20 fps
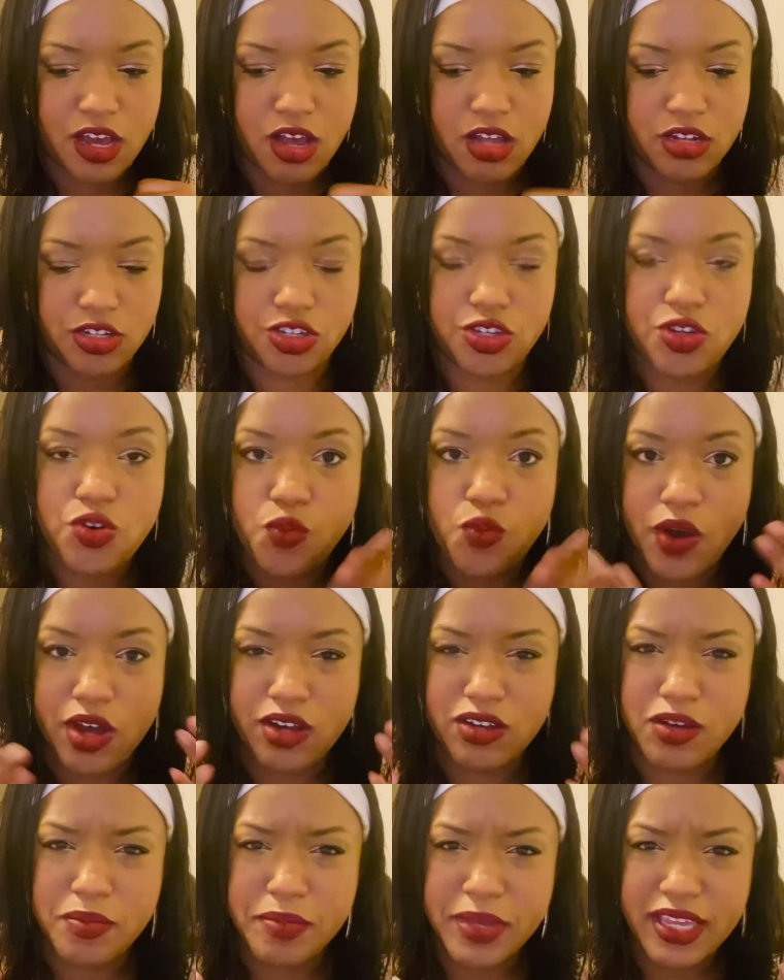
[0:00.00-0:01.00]
do you
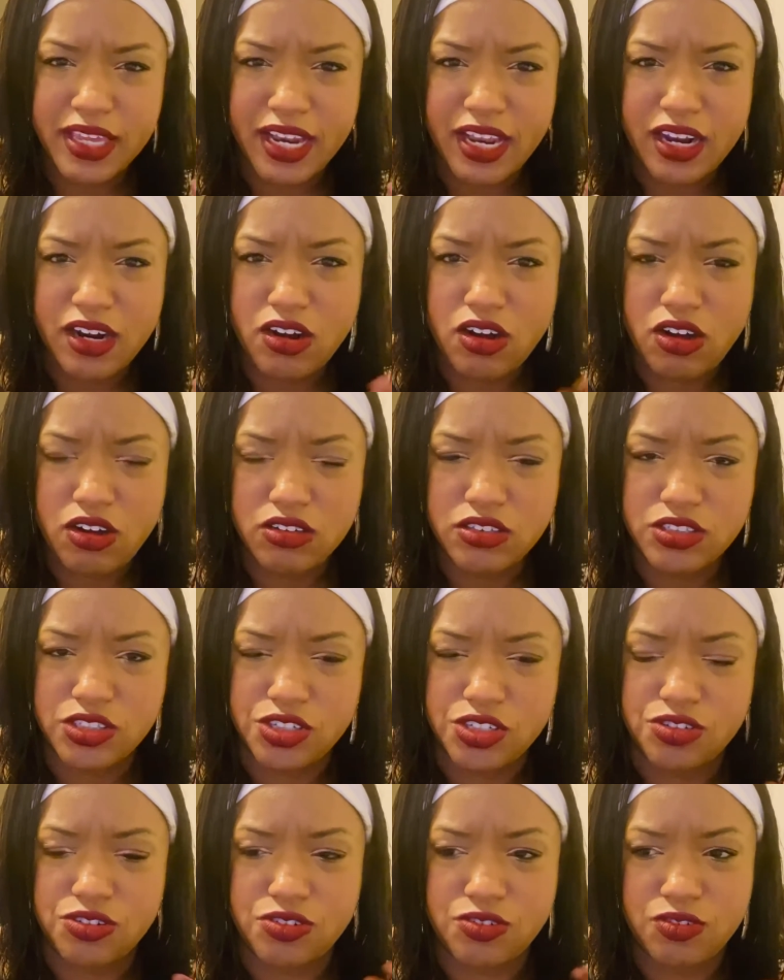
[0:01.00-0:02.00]
welcome it at all? Do
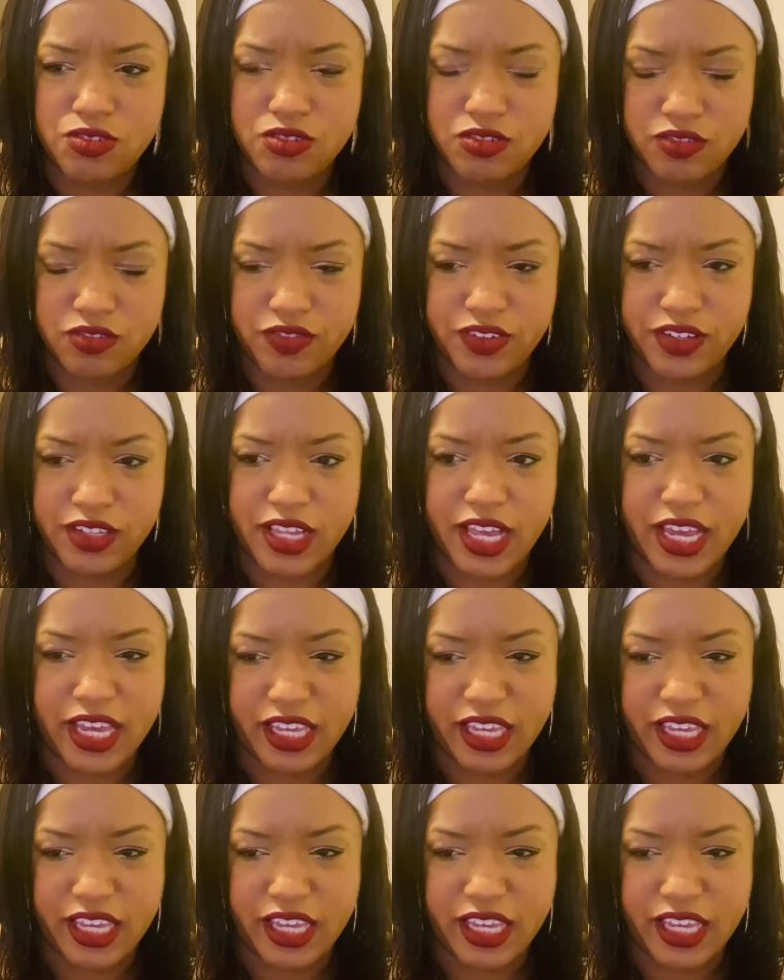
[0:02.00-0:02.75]
you feel like